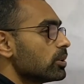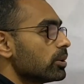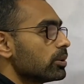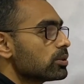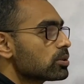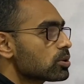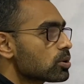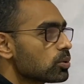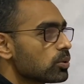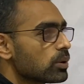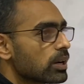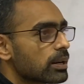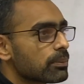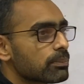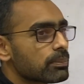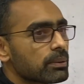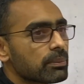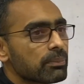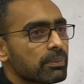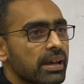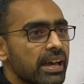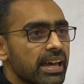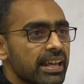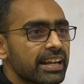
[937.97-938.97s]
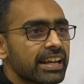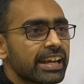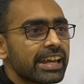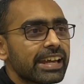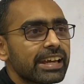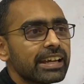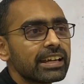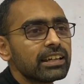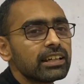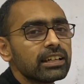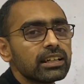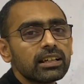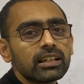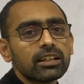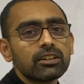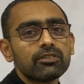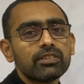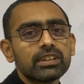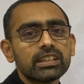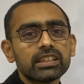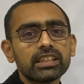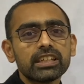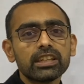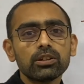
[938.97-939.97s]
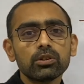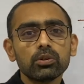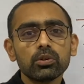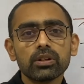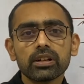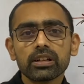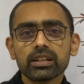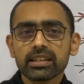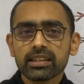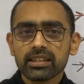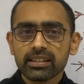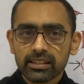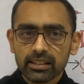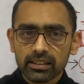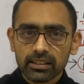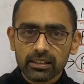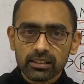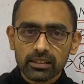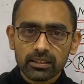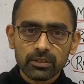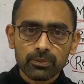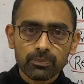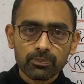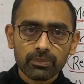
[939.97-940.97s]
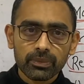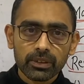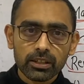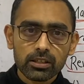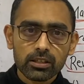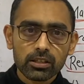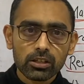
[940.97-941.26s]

Those who are preparing with you in a